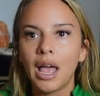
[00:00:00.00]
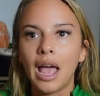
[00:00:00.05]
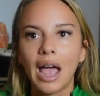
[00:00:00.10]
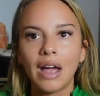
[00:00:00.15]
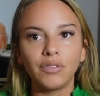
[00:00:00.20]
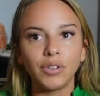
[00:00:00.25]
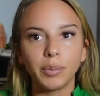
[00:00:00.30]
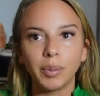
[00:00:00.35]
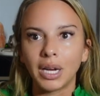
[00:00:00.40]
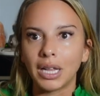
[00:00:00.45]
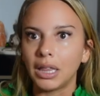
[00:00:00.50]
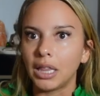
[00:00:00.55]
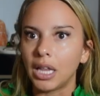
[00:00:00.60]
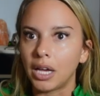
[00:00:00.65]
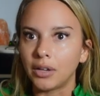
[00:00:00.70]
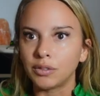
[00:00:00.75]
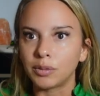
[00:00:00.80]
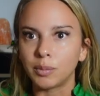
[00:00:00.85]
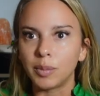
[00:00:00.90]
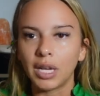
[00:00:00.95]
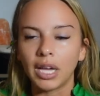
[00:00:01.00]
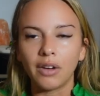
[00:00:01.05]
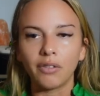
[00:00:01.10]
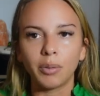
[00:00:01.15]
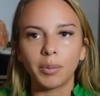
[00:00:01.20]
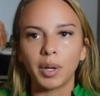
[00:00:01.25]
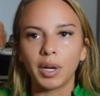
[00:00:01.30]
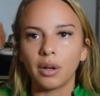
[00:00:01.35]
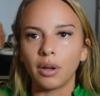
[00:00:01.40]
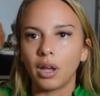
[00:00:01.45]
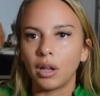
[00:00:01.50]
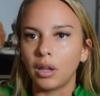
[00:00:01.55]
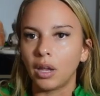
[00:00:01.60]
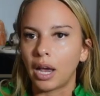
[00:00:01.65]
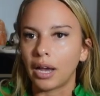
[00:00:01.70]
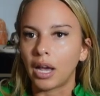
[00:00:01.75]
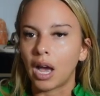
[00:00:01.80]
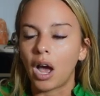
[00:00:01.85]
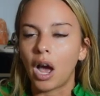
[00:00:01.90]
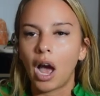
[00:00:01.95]
Everybody loves me. Everybody,
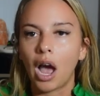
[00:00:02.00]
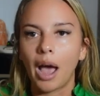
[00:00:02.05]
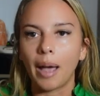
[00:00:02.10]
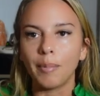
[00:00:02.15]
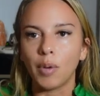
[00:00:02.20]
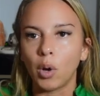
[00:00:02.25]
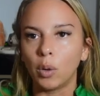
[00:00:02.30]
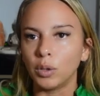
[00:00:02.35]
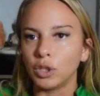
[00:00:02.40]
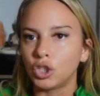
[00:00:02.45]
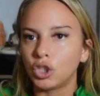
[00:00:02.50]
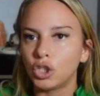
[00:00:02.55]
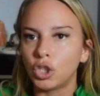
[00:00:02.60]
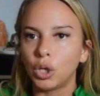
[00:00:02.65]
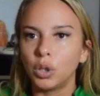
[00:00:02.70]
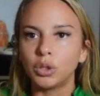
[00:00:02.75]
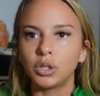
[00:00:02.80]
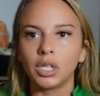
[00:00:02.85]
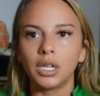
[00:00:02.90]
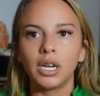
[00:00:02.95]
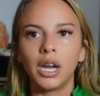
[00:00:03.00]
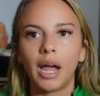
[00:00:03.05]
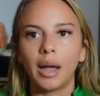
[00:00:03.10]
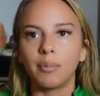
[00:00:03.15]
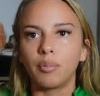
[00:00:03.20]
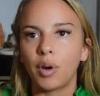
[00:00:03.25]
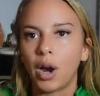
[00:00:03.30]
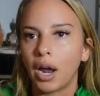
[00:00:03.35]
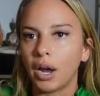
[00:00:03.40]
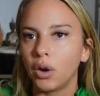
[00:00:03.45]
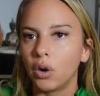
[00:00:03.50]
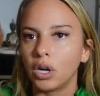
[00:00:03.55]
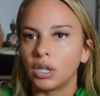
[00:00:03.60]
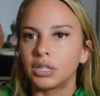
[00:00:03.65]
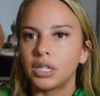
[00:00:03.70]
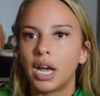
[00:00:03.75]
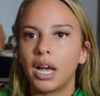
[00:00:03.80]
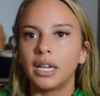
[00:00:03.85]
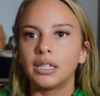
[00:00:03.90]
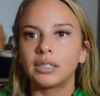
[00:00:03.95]
like, I'm always chosen. I'm
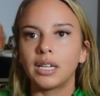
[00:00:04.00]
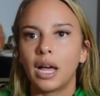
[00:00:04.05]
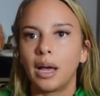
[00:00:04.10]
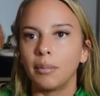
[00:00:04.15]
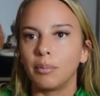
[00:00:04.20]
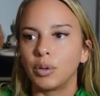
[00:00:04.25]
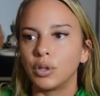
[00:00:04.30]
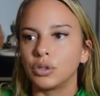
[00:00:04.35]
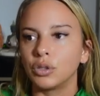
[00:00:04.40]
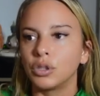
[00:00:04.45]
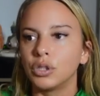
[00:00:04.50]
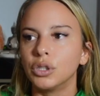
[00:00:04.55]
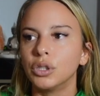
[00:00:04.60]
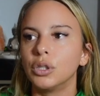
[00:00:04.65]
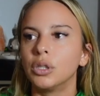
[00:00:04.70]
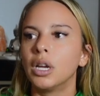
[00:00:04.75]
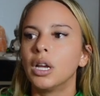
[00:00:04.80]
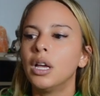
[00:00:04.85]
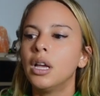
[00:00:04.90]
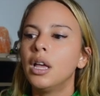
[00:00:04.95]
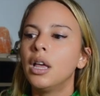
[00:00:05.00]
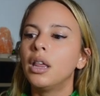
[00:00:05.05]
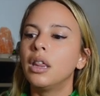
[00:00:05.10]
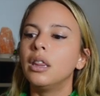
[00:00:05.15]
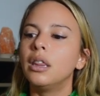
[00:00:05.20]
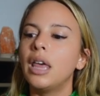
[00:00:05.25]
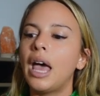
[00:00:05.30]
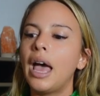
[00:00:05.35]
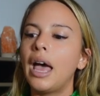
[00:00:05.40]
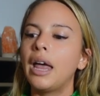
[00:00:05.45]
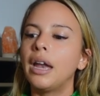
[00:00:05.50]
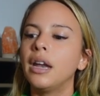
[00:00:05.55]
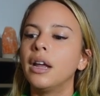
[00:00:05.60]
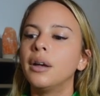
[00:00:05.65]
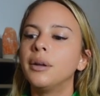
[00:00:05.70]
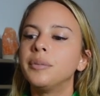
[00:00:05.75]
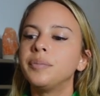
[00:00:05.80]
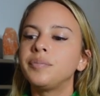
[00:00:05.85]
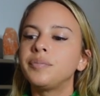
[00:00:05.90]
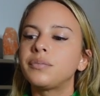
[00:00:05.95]
prioritized. I'm pursued. Then
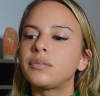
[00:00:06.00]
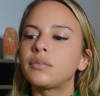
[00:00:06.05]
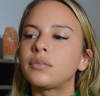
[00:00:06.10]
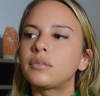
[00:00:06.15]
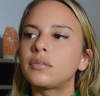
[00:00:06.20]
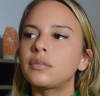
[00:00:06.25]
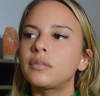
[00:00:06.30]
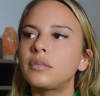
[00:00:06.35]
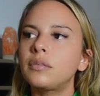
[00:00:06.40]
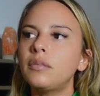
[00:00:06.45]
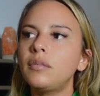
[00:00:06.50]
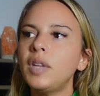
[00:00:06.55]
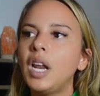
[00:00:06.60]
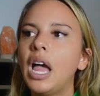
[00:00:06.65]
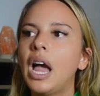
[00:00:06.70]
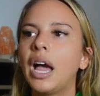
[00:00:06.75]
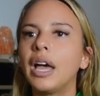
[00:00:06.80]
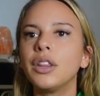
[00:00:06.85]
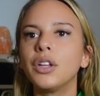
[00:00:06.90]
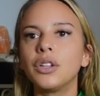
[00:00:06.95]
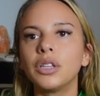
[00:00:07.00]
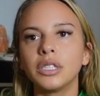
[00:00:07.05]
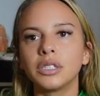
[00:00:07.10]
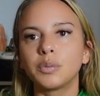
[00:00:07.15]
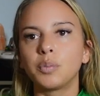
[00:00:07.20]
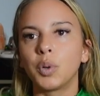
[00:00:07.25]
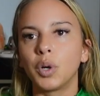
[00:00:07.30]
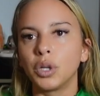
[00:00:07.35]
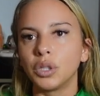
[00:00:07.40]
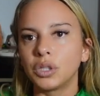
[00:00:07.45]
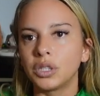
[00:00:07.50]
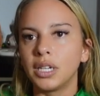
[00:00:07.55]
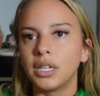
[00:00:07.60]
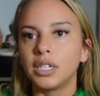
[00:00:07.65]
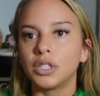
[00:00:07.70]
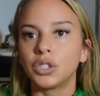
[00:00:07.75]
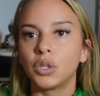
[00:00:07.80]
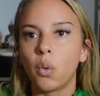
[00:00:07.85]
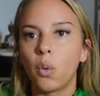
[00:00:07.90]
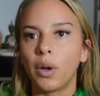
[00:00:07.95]
either this person
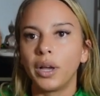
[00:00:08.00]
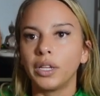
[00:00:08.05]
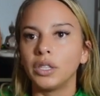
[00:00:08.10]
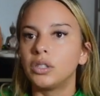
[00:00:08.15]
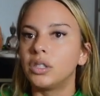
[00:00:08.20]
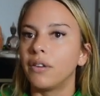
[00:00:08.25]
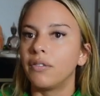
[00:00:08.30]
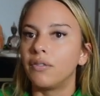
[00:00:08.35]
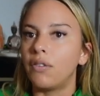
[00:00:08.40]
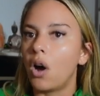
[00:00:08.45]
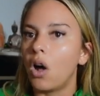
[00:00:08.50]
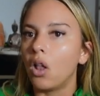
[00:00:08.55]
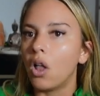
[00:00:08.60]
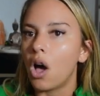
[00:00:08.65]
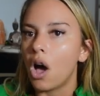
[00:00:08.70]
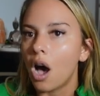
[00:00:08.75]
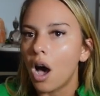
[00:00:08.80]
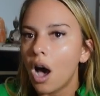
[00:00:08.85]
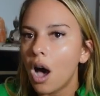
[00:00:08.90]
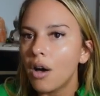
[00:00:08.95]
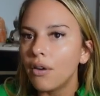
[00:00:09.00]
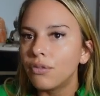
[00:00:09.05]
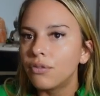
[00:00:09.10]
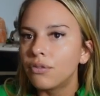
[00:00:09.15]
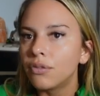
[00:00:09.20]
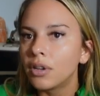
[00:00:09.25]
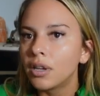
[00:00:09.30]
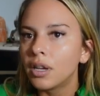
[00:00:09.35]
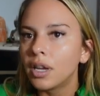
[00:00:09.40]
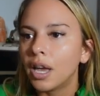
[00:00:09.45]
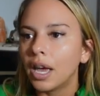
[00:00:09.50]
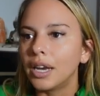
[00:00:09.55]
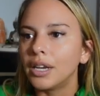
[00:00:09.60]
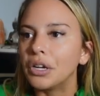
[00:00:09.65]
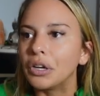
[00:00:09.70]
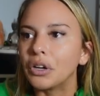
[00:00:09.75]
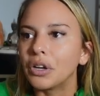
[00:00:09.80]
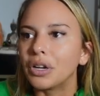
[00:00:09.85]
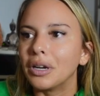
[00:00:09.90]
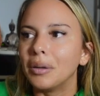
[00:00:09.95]
is going to fall off and
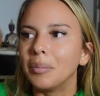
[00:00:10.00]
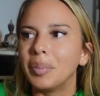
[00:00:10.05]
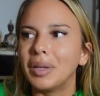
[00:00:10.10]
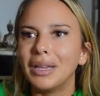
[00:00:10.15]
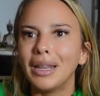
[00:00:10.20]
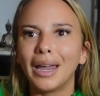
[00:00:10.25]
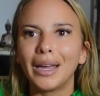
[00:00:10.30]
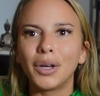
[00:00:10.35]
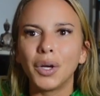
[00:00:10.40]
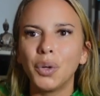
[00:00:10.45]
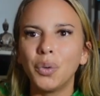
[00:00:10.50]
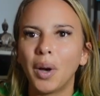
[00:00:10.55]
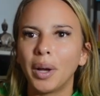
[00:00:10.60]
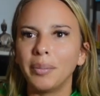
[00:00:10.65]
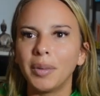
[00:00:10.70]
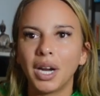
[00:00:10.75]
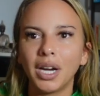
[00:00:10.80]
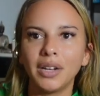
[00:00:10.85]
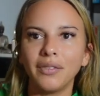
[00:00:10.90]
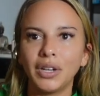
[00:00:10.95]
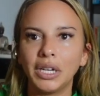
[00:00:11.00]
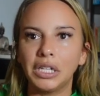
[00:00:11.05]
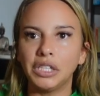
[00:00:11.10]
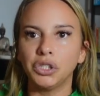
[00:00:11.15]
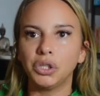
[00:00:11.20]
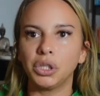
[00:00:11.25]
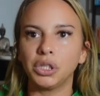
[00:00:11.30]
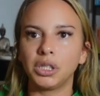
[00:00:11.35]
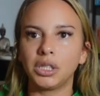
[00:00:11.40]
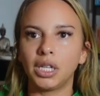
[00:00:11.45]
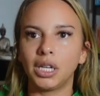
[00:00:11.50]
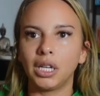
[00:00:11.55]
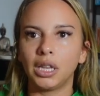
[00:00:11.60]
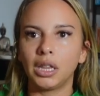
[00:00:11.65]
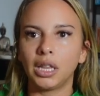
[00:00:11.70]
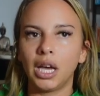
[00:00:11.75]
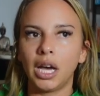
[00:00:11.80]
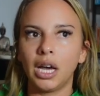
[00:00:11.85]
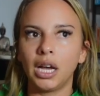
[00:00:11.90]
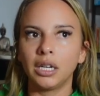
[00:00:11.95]
you're going to be like, oh, I'm not even interested
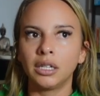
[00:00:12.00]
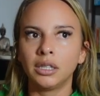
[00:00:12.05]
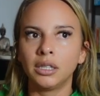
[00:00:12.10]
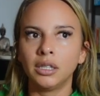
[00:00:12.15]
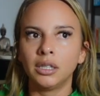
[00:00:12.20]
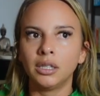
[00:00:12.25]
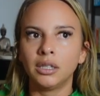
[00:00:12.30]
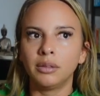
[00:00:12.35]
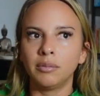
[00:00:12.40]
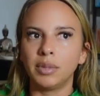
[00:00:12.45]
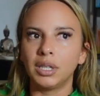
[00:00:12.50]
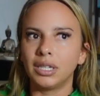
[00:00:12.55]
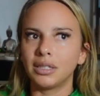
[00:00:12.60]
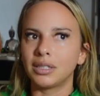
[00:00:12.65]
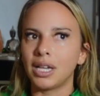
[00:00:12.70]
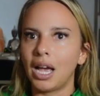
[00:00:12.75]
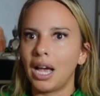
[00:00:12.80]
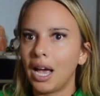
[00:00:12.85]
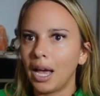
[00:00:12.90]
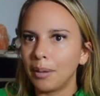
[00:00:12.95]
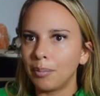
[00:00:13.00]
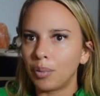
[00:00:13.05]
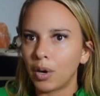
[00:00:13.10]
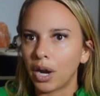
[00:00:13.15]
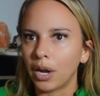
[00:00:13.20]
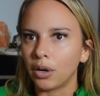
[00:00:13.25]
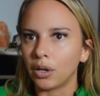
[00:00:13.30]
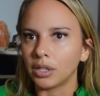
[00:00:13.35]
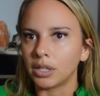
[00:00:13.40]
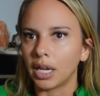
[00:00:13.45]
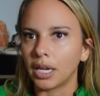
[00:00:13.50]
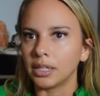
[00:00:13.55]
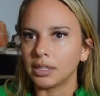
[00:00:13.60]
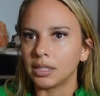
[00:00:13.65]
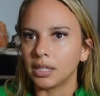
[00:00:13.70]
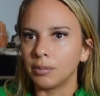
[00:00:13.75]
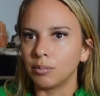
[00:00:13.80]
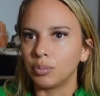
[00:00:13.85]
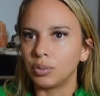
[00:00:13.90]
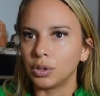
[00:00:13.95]
in that because I'm prioritized
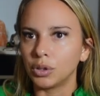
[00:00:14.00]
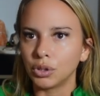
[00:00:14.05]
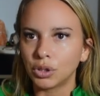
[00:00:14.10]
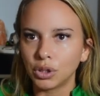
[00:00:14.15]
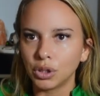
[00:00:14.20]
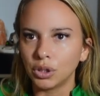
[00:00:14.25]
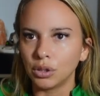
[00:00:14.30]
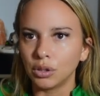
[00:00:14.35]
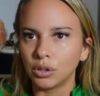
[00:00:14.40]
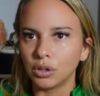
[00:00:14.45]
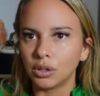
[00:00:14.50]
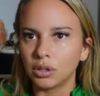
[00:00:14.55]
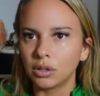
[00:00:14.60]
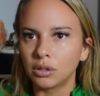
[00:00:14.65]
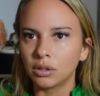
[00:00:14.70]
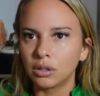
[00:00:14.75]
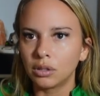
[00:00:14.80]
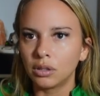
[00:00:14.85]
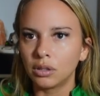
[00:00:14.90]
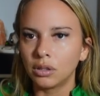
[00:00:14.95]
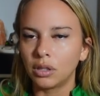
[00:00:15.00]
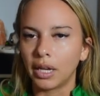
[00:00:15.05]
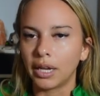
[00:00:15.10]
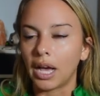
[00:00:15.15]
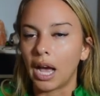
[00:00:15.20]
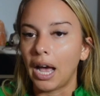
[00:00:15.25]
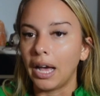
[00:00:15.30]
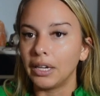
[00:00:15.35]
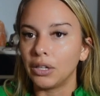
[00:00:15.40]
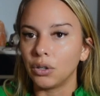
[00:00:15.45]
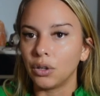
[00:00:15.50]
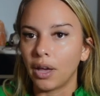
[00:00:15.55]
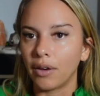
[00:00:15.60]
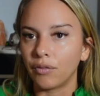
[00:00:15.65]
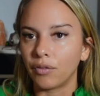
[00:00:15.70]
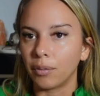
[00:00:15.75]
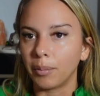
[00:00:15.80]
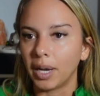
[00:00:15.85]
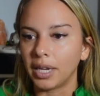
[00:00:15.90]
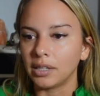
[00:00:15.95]
and pursued. Like, I do
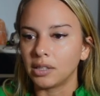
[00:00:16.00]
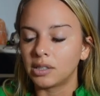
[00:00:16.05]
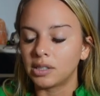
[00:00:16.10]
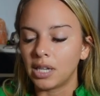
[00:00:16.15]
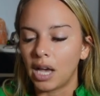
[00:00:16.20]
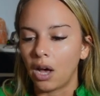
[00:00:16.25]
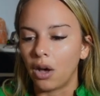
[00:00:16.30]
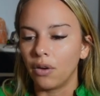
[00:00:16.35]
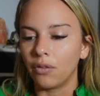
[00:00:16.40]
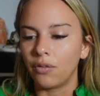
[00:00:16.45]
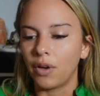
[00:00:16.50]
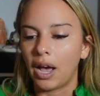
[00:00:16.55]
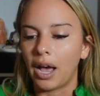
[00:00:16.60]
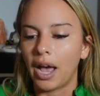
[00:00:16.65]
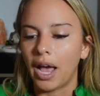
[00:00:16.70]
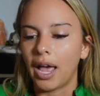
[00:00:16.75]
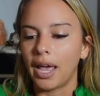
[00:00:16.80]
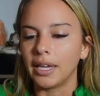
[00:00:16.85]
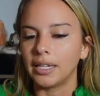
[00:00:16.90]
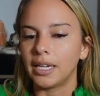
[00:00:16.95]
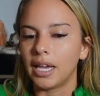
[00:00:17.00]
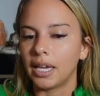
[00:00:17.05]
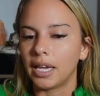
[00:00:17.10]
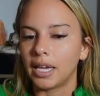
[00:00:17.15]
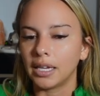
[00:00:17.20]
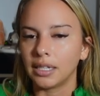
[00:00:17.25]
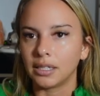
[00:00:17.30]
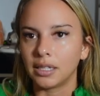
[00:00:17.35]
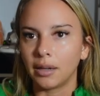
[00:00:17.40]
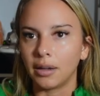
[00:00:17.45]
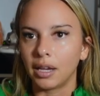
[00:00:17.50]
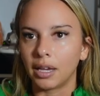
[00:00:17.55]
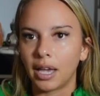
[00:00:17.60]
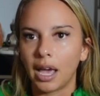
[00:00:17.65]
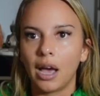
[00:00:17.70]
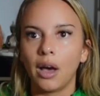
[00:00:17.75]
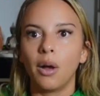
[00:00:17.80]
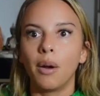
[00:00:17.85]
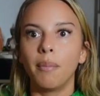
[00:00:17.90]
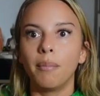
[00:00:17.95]
that for myself. I take into
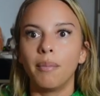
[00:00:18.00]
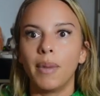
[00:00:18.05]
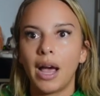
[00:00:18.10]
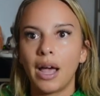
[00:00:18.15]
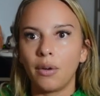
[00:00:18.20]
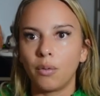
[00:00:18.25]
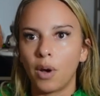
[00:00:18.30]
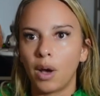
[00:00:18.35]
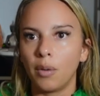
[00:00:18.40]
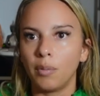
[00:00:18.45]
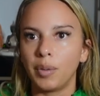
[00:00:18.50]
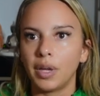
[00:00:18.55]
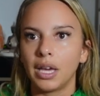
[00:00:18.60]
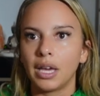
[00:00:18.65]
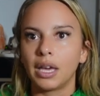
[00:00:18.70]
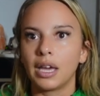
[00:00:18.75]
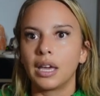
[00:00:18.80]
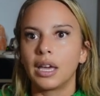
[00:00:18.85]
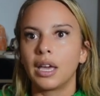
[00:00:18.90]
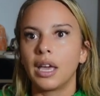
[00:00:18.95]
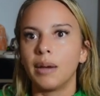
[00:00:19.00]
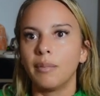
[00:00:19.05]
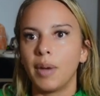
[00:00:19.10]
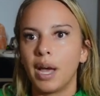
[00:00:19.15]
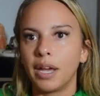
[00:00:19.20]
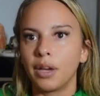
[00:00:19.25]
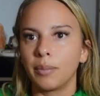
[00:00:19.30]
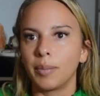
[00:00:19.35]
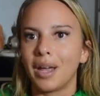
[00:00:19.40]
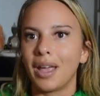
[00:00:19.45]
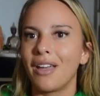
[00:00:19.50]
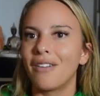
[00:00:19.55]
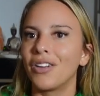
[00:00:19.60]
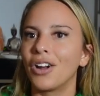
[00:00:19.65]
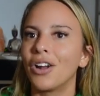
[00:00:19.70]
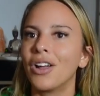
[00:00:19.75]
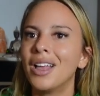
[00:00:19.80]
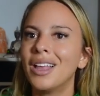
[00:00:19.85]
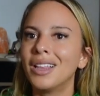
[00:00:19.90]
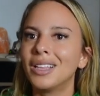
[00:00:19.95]
account my well-being and my good
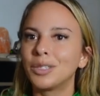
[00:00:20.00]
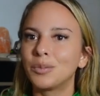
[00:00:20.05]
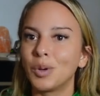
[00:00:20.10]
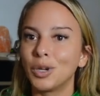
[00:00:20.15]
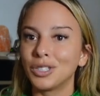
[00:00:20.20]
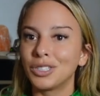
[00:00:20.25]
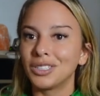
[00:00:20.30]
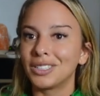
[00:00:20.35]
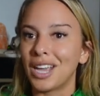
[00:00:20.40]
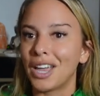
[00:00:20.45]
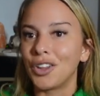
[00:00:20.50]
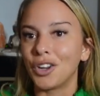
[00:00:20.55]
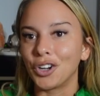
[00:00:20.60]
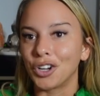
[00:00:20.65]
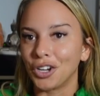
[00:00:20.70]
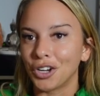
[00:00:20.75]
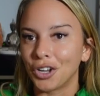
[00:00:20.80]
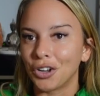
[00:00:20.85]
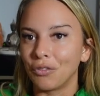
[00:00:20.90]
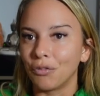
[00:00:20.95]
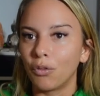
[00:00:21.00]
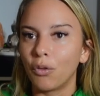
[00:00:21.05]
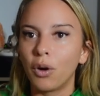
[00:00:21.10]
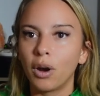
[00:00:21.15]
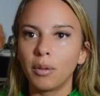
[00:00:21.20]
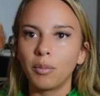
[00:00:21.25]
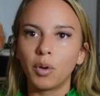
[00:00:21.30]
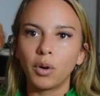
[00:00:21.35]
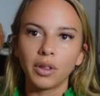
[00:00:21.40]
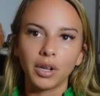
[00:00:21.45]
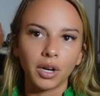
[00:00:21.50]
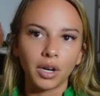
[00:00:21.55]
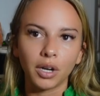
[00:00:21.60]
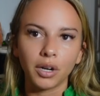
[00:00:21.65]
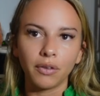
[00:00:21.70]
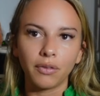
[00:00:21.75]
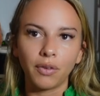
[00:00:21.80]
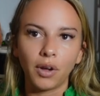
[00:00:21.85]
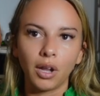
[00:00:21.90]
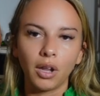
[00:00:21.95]
behavior. This person's either going to conform or they're going
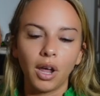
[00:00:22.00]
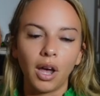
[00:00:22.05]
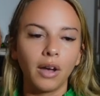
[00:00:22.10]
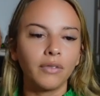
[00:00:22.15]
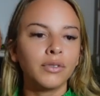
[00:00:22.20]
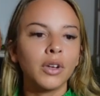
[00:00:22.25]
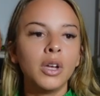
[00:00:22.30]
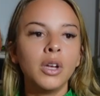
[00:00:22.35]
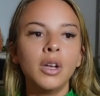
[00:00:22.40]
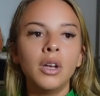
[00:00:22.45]
to fall off.